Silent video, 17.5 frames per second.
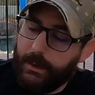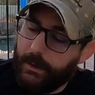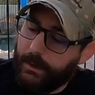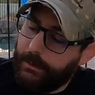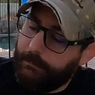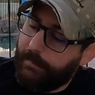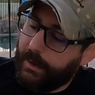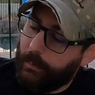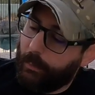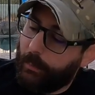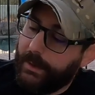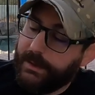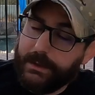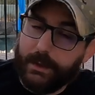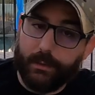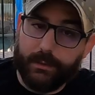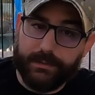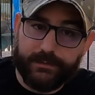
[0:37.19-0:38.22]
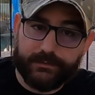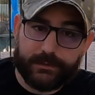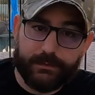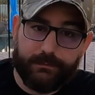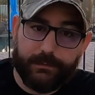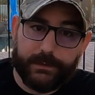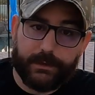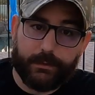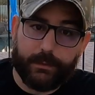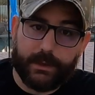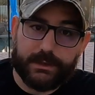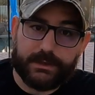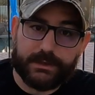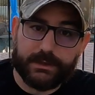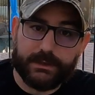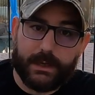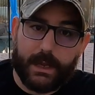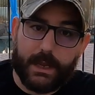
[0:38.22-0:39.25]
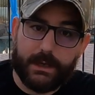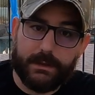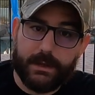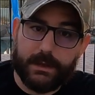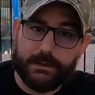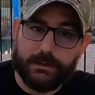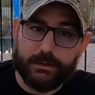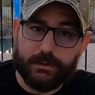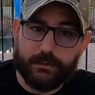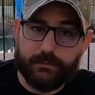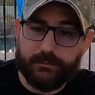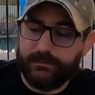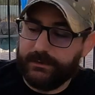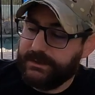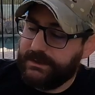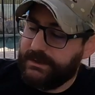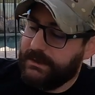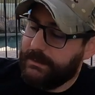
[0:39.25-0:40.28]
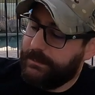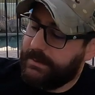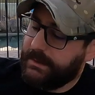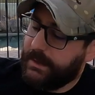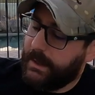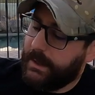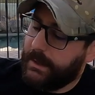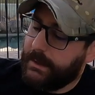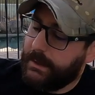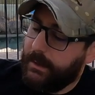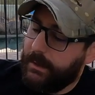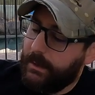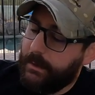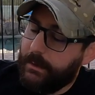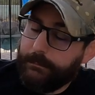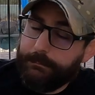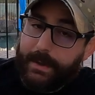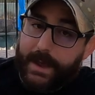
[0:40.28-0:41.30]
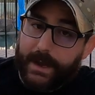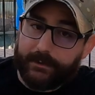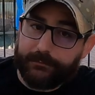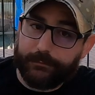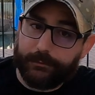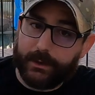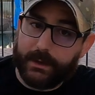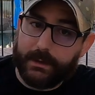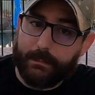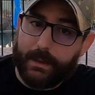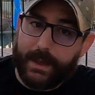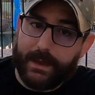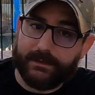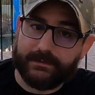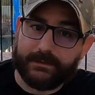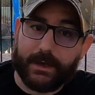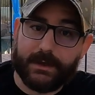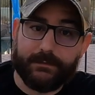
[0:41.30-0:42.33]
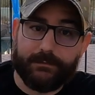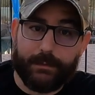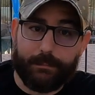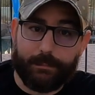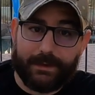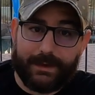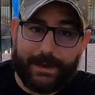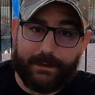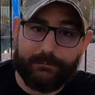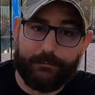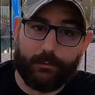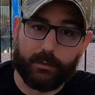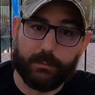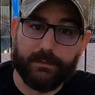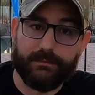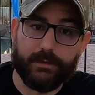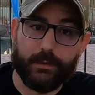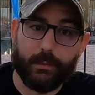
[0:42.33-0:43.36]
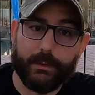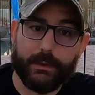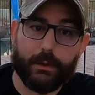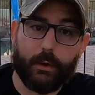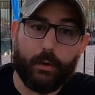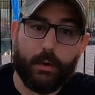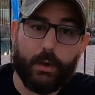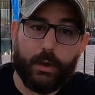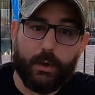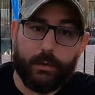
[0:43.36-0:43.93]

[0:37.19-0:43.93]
uh, my radio in this configuration and then use the TPA pack frame as kind of the platform, if you will,